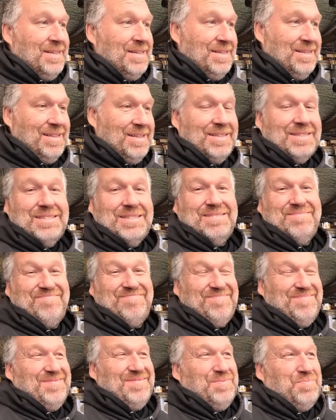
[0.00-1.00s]
That's
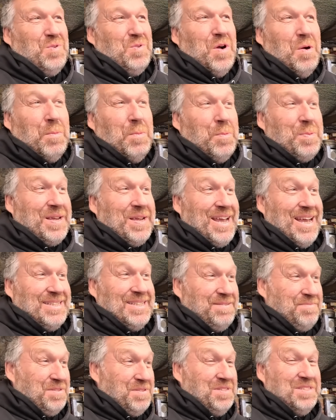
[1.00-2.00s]
what I'm up
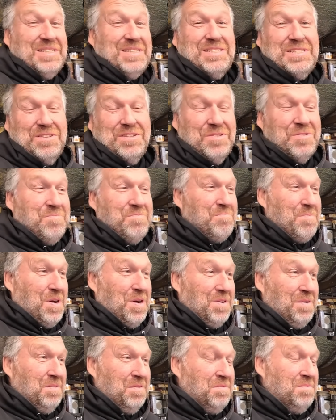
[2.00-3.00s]
against, because it's a new
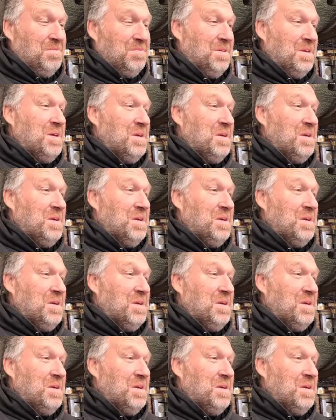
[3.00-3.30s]
model.